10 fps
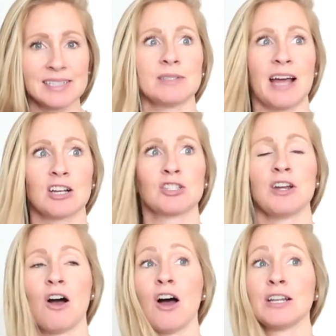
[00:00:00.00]
It was
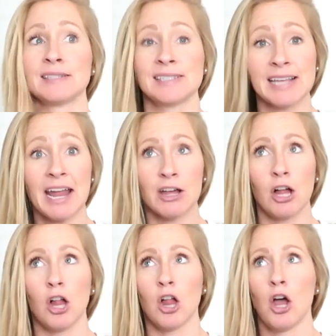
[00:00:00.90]
actually on
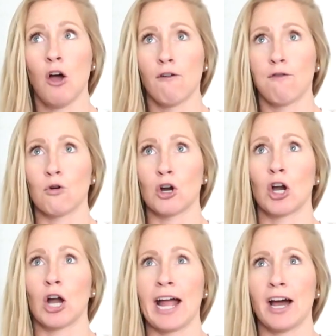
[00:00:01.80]
sale
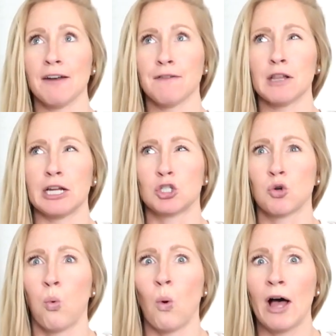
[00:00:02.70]
for, I got it for like
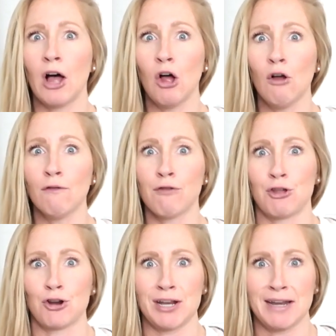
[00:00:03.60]

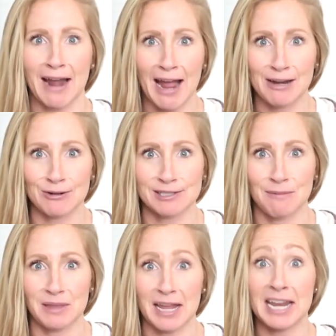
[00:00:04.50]
$12.39 or
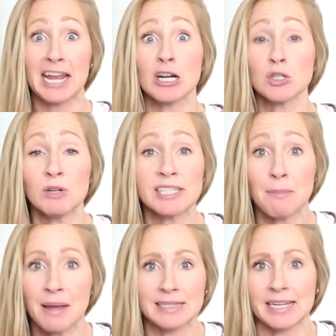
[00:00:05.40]
something. And here's what's
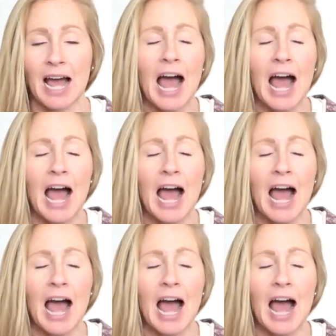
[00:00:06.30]
amazing.